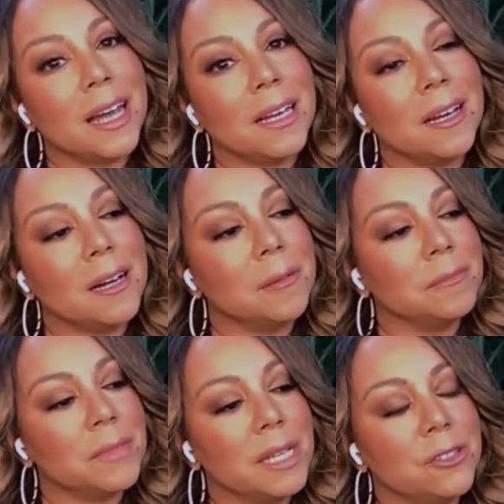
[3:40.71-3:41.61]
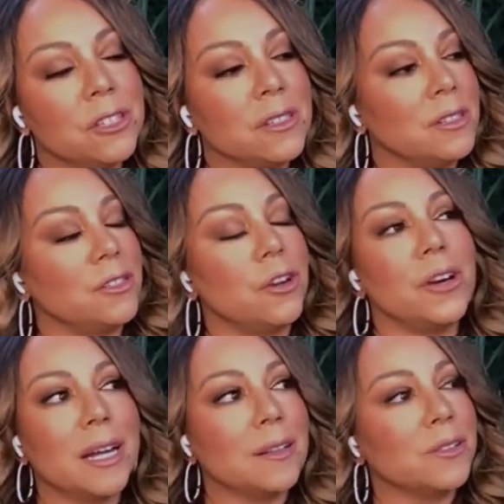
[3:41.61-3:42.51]
and just
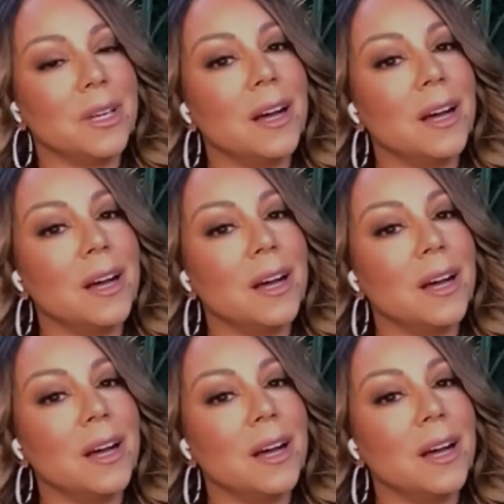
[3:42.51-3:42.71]
starting out so